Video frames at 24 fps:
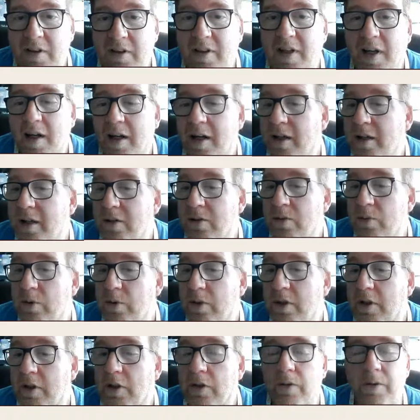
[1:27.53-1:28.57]
Guys
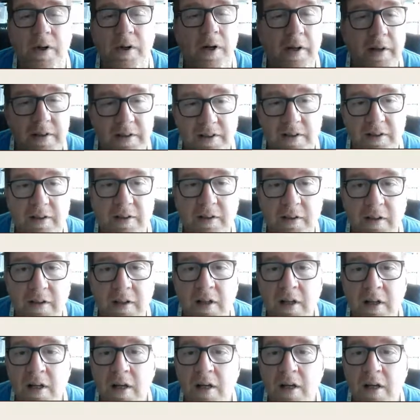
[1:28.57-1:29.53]
want to go hunting.